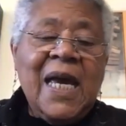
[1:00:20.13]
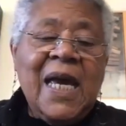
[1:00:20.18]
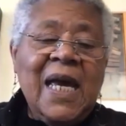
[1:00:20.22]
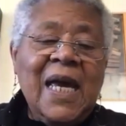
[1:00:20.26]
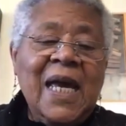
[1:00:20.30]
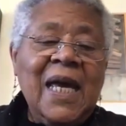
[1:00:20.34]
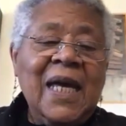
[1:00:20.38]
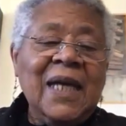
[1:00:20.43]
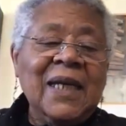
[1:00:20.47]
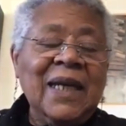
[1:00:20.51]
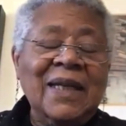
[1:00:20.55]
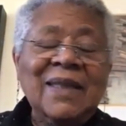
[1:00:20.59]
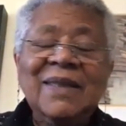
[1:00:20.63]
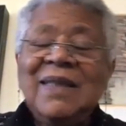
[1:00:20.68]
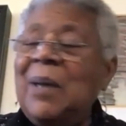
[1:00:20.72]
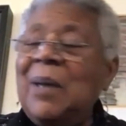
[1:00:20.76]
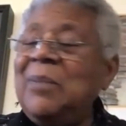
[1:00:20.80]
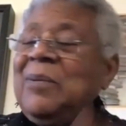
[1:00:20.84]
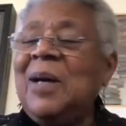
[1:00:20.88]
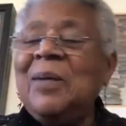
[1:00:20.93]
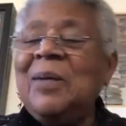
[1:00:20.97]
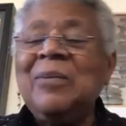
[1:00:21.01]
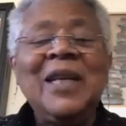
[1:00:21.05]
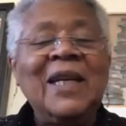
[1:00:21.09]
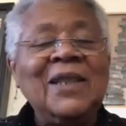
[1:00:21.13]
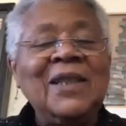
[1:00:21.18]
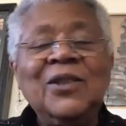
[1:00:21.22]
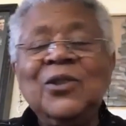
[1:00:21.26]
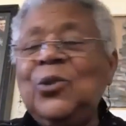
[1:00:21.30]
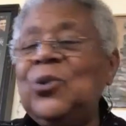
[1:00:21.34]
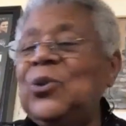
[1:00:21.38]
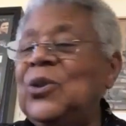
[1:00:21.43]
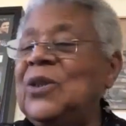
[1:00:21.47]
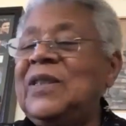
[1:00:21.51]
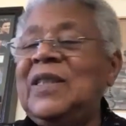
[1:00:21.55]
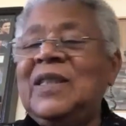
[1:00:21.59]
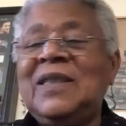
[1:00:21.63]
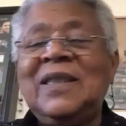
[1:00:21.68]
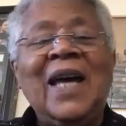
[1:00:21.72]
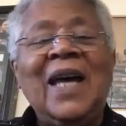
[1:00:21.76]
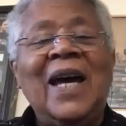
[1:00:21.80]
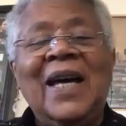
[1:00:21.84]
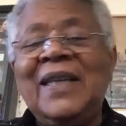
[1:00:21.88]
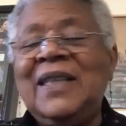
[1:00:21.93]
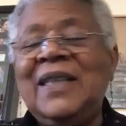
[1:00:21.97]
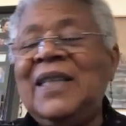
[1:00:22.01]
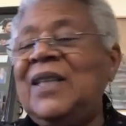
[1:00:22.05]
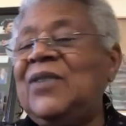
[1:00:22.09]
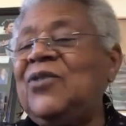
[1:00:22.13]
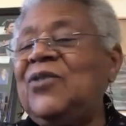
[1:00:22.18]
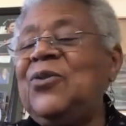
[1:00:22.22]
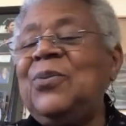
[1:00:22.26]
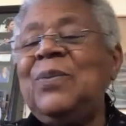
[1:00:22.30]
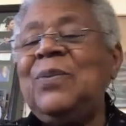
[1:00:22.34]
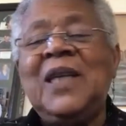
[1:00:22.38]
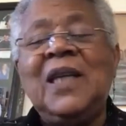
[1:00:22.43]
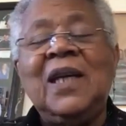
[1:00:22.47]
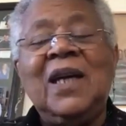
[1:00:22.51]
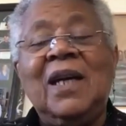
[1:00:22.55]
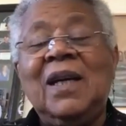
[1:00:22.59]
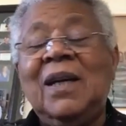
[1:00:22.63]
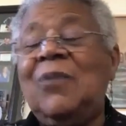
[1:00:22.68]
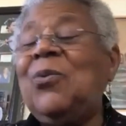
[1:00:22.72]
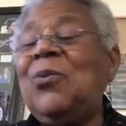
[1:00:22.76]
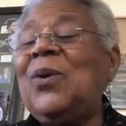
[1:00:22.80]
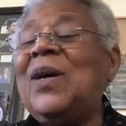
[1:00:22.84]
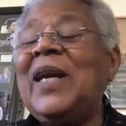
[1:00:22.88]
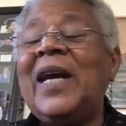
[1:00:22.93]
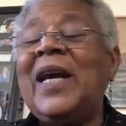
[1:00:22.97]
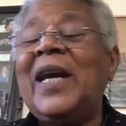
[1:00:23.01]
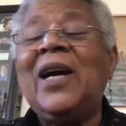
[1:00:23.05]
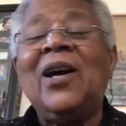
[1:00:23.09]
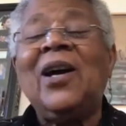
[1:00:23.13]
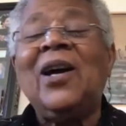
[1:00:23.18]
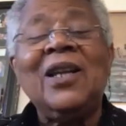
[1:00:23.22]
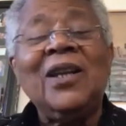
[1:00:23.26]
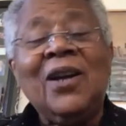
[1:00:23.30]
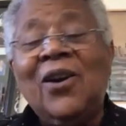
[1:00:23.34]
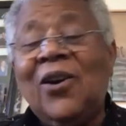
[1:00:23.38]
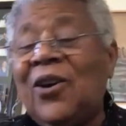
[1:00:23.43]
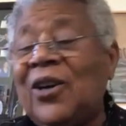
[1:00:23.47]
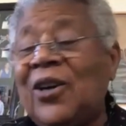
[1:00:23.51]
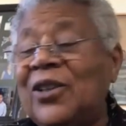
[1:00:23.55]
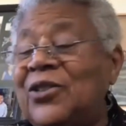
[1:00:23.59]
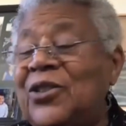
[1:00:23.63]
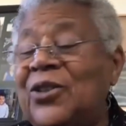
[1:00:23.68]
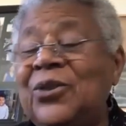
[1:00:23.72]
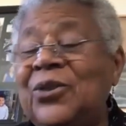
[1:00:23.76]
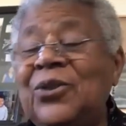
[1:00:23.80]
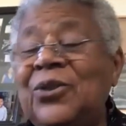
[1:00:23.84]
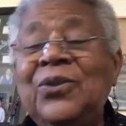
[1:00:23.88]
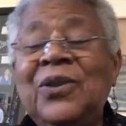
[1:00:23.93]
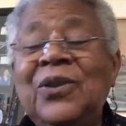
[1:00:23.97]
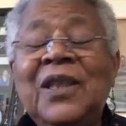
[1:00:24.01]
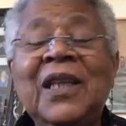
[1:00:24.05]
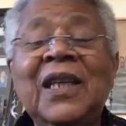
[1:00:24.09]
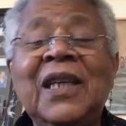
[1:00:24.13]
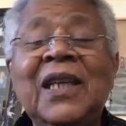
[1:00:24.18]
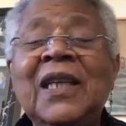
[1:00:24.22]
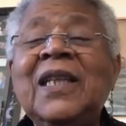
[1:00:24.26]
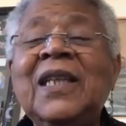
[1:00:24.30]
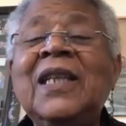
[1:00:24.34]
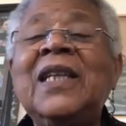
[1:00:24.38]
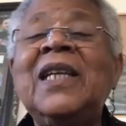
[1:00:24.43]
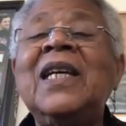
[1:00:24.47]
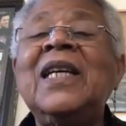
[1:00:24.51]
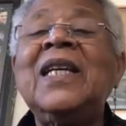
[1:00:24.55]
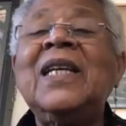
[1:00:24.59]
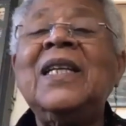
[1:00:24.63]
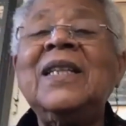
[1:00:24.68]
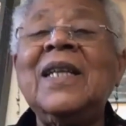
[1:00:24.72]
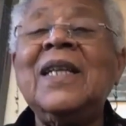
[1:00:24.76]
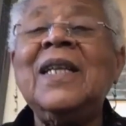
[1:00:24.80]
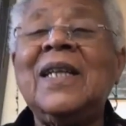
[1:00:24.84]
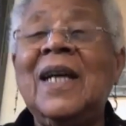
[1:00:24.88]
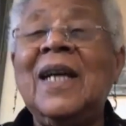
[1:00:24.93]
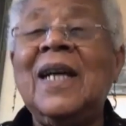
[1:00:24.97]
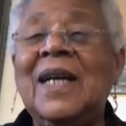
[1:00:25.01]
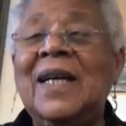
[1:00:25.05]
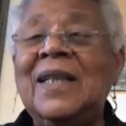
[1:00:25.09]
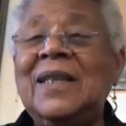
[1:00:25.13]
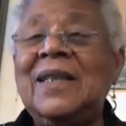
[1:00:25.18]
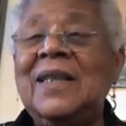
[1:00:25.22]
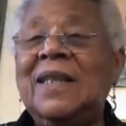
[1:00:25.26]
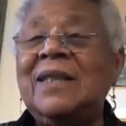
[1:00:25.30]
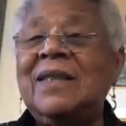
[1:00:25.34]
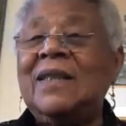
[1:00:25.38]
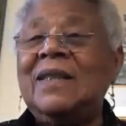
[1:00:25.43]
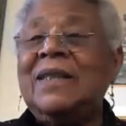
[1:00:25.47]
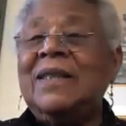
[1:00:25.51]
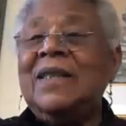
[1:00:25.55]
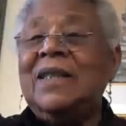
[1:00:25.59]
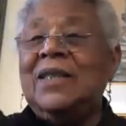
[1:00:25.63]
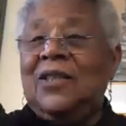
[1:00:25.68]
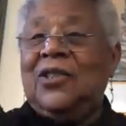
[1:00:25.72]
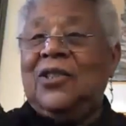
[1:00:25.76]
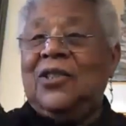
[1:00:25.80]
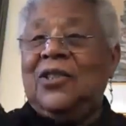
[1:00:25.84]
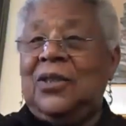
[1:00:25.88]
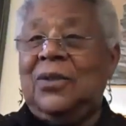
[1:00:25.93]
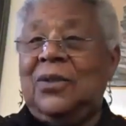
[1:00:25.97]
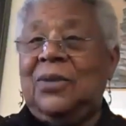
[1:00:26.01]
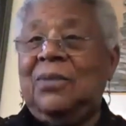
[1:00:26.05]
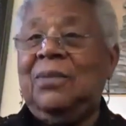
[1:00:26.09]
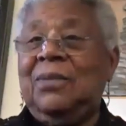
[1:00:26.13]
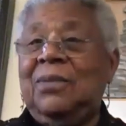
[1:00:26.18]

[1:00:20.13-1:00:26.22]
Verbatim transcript: And as I'm coming out of school, this guy gives me a what I call a cartoon kick, the kind that sends you